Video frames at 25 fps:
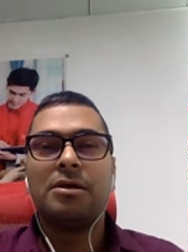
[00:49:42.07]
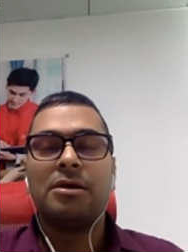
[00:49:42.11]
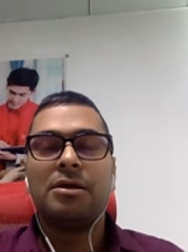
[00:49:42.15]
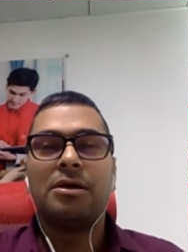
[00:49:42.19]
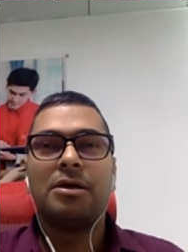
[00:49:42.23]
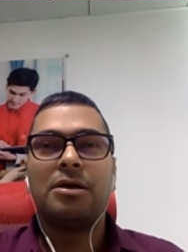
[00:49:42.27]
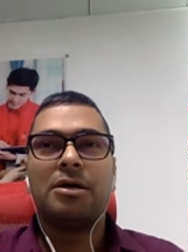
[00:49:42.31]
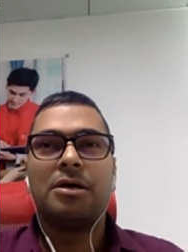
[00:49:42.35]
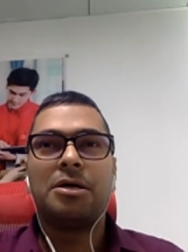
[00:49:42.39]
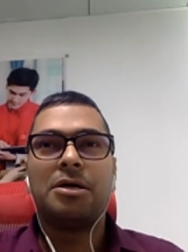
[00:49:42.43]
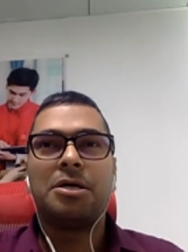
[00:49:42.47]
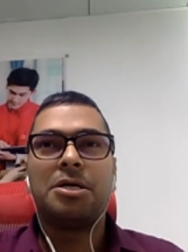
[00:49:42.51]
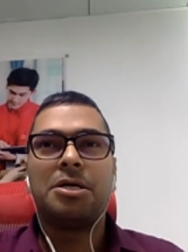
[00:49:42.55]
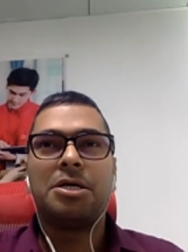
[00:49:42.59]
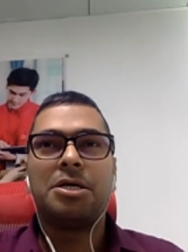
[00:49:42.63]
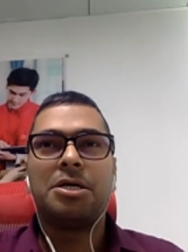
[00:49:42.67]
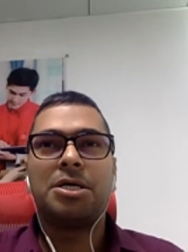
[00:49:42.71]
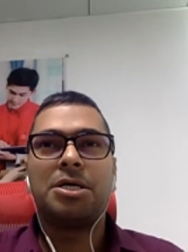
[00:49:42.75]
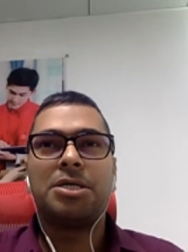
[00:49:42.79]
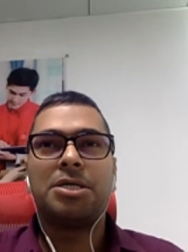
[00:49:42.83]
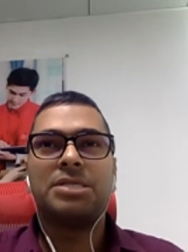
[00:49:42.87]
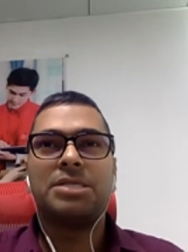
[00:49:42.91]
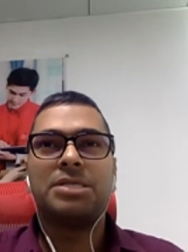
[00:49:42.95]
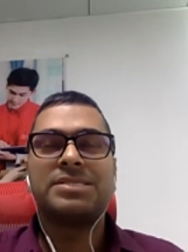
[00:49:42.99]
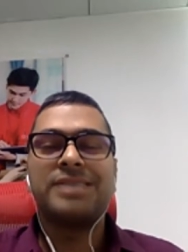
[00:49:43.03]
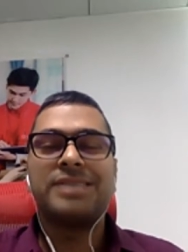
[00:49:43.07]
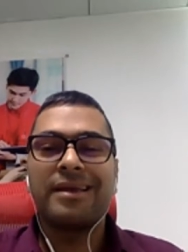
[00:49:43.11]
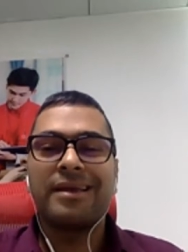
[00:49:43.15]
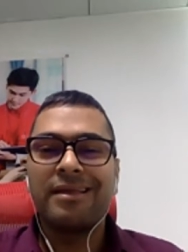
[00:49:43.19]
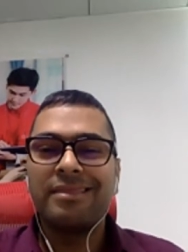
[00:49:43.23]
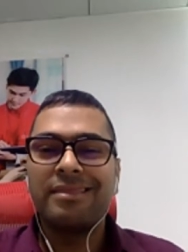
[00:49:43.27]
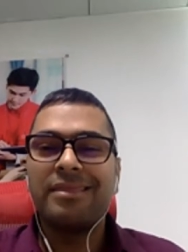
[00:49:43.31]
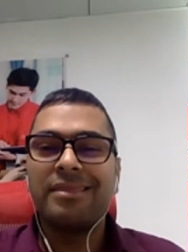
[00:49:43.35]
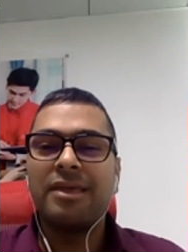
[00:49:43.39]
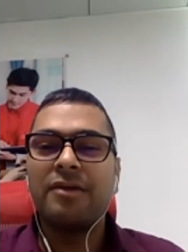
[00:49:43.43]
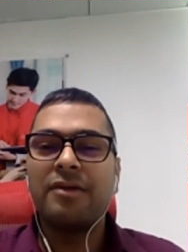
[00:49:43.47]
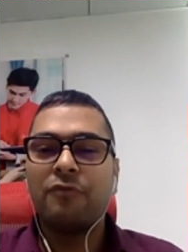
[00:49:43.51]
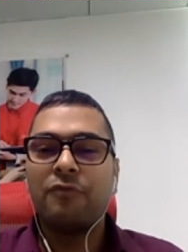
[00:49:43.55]
The second
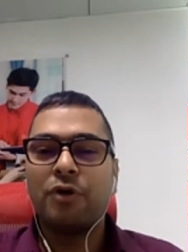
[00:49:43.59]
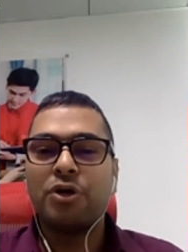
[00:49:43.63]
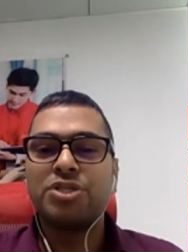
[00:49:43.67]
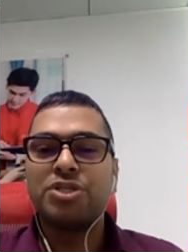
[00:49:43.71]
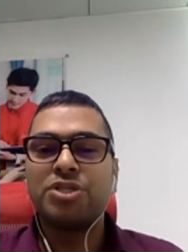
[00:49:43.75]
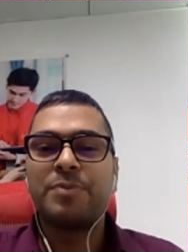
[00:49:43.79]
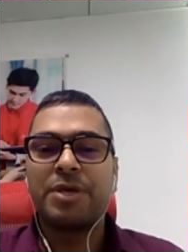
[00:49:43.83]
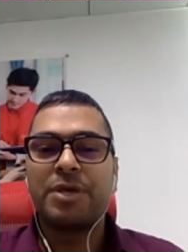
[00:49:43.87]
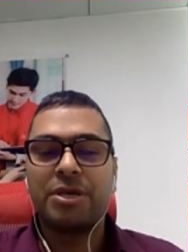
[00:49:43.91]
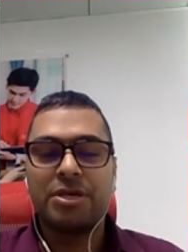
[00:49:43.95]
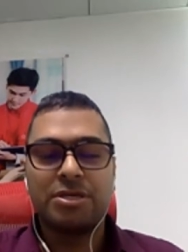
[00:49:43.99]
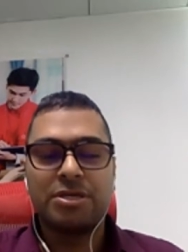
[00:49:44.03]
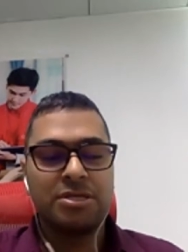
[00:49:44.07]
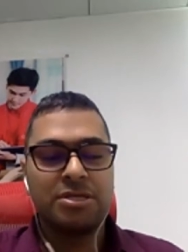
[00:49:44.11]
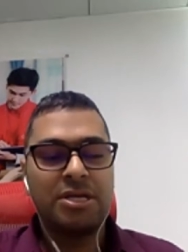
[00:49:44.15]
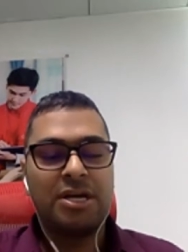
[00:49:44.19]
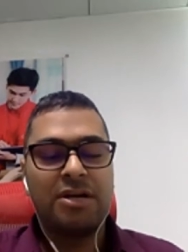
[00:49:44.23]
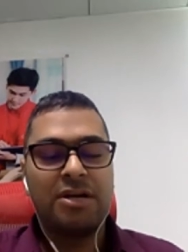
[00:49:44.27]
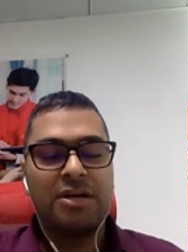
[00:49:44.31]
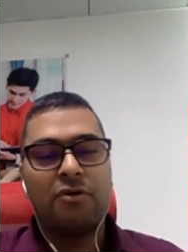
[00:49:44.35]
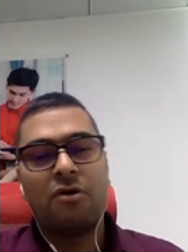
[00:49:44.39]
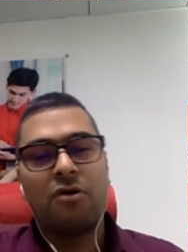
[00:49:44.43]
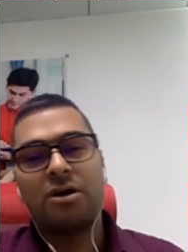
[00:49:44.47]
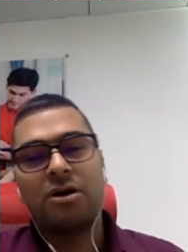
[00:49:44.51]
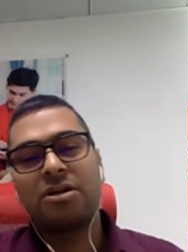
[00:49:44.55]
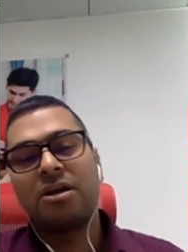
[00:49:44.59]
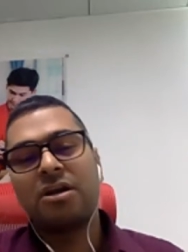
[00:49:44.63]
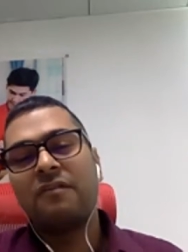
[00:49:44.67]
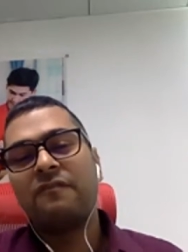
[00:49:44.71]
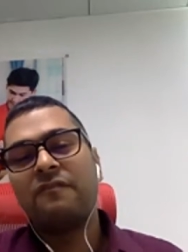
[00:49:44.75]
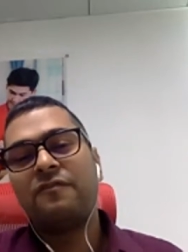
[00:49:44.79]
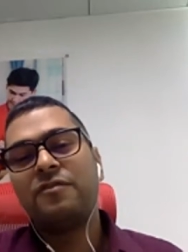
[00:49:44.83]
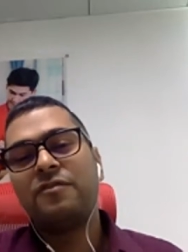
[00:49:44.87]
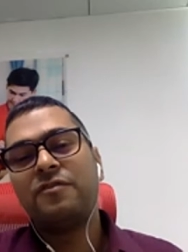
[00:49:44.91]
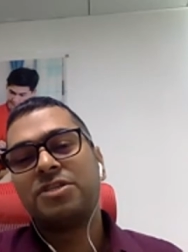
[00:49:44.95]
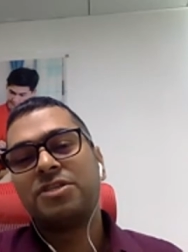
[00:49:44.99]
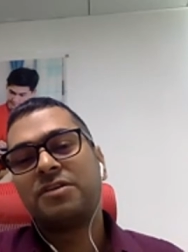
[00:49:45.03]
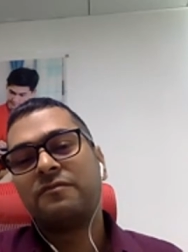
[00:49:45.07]
thing was because it got
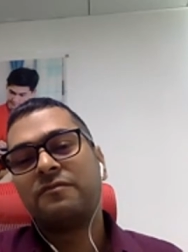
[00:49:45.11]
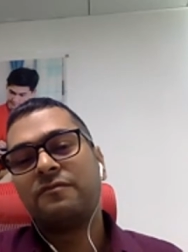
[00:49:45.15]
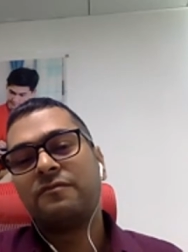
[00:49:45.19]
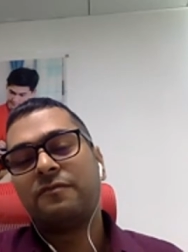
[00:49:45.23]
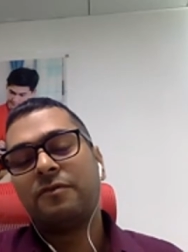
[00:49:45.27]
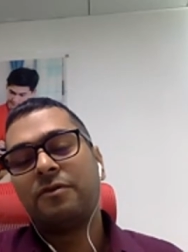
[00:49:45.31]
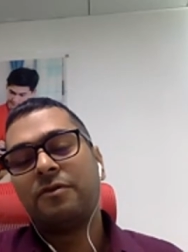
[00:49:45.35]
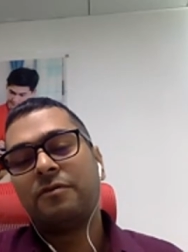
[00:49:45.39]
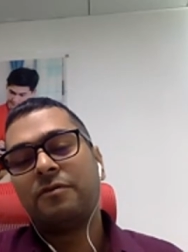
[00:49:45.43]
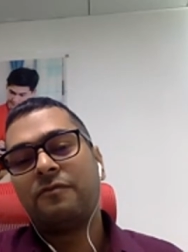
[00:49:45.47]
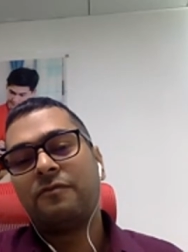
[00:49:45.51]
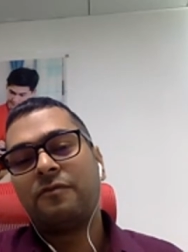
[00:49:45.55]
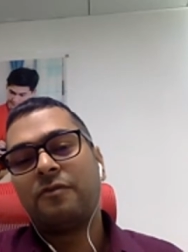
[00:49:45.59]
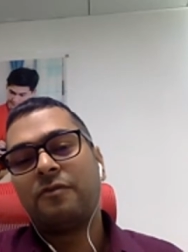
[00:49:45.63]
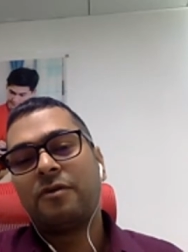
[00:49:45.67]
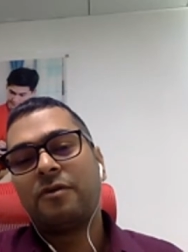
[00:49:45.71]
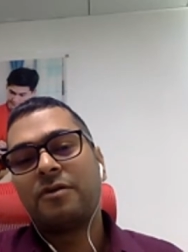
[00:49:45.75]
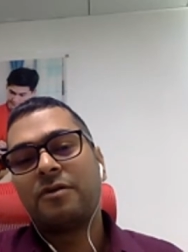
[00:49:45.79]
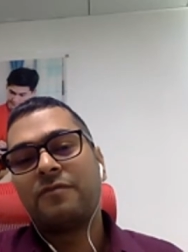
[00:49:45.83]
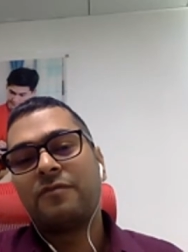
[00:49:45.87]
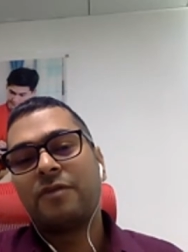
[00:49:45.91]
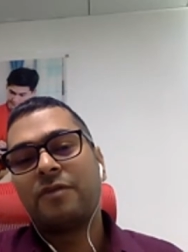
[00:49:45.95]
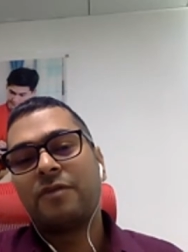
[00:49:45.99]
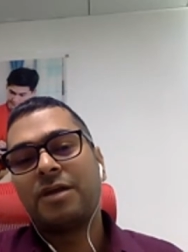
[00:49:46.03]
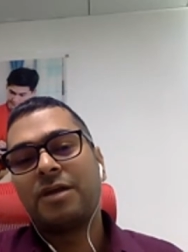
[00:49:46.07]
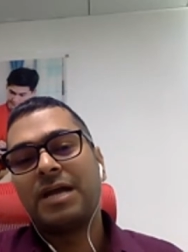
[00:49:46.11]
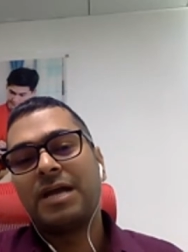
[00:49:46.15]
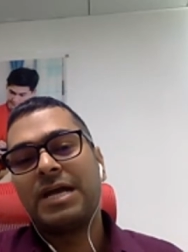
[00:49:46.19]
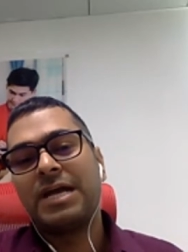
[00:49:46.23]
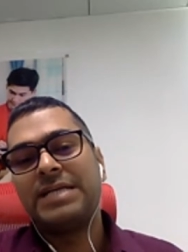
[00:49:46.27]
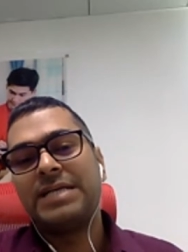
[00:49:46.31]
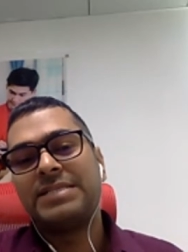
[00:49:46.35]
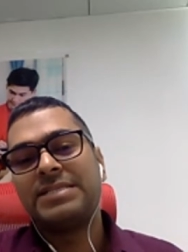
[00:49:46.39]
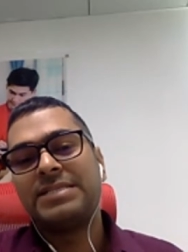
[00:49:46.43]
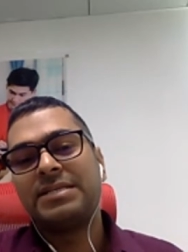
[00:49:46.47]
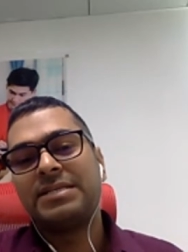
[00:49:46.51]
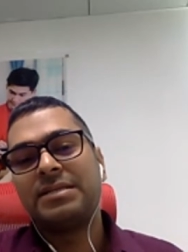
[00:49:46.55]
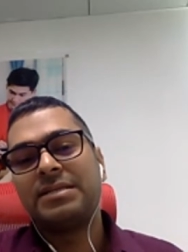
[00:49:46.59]
confusing for
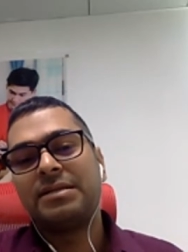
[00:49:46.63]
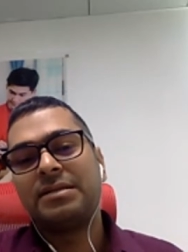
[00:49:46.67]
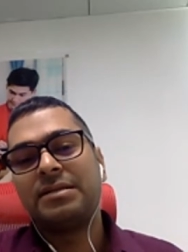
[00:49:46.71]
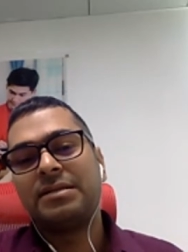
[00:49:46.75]
clients and